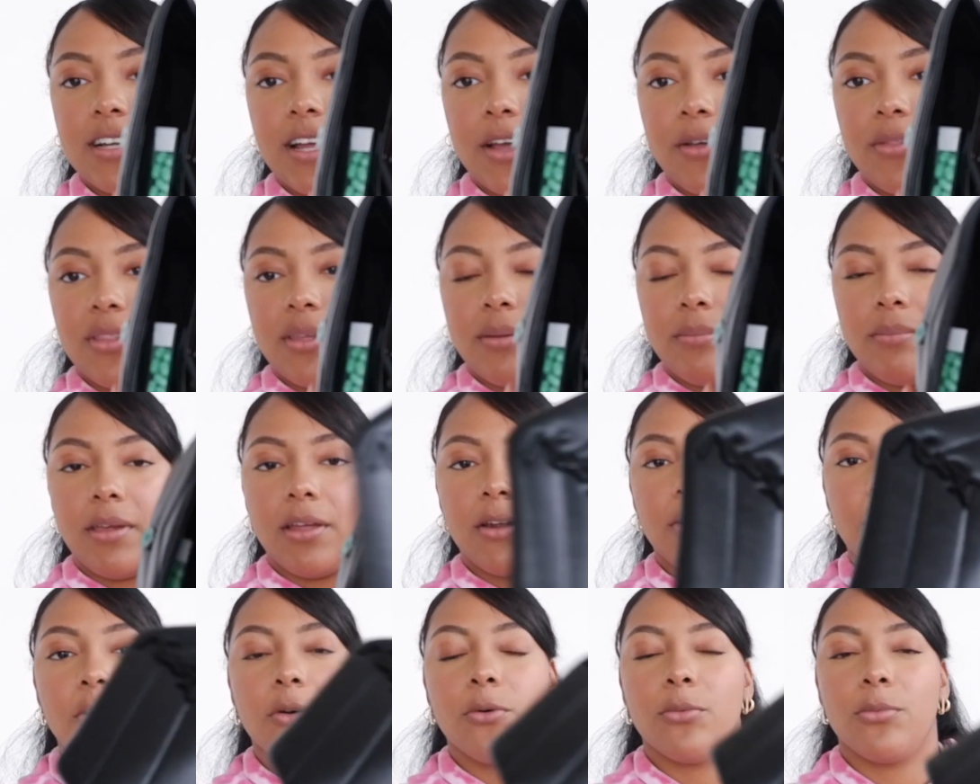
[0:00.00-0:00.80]
down the
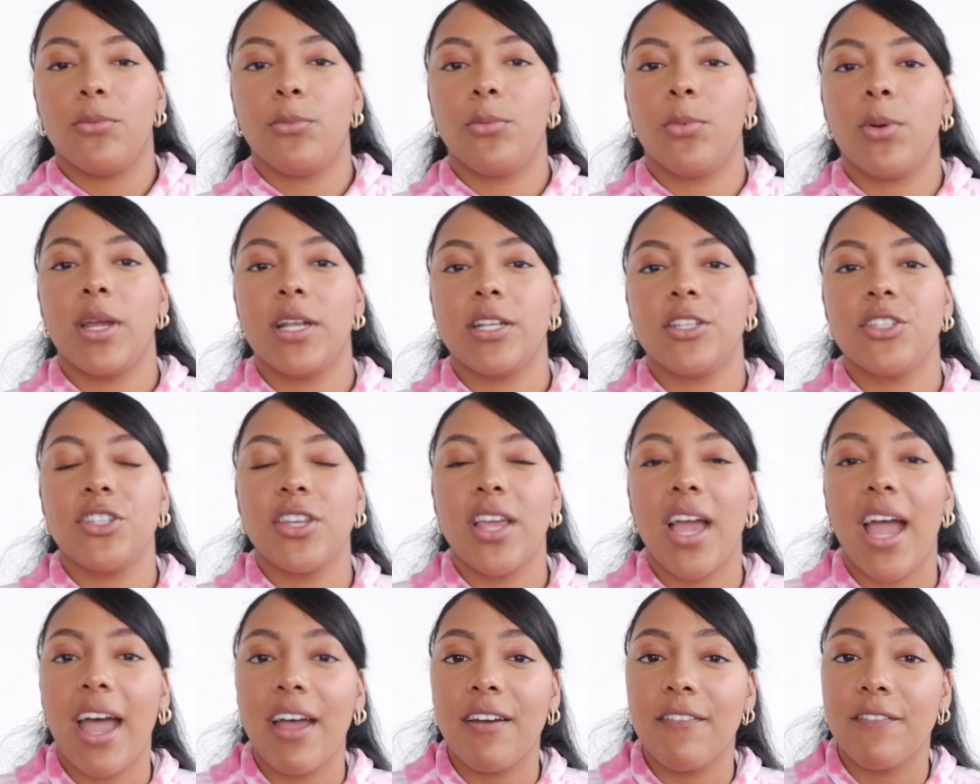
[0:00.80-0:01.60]
middle, which
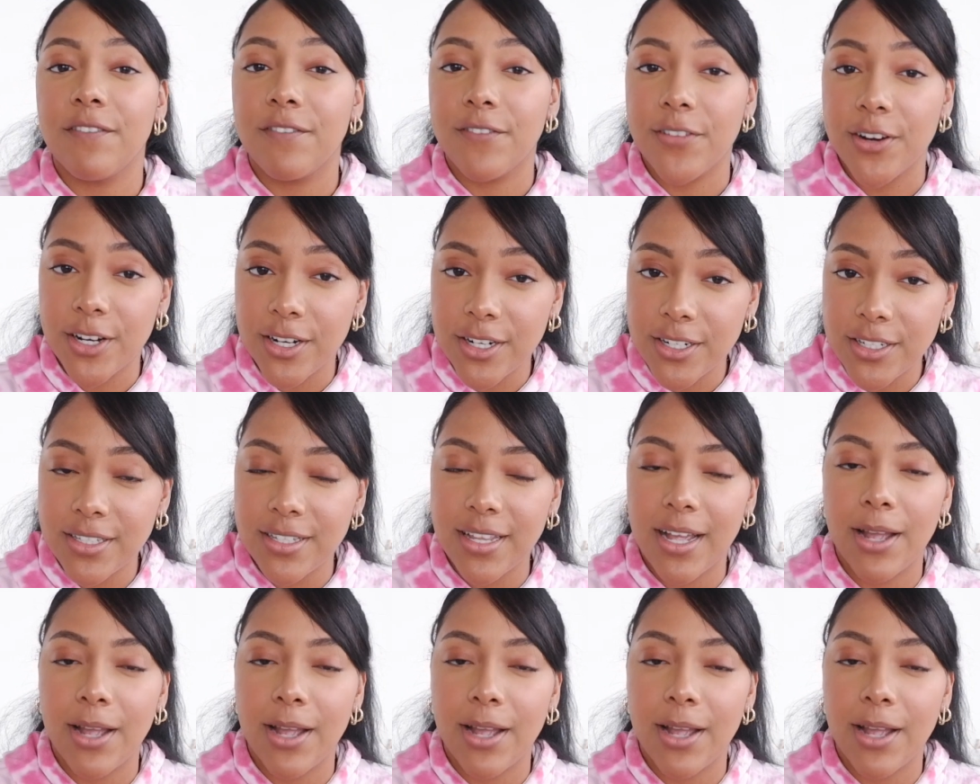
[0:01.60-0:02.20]
at first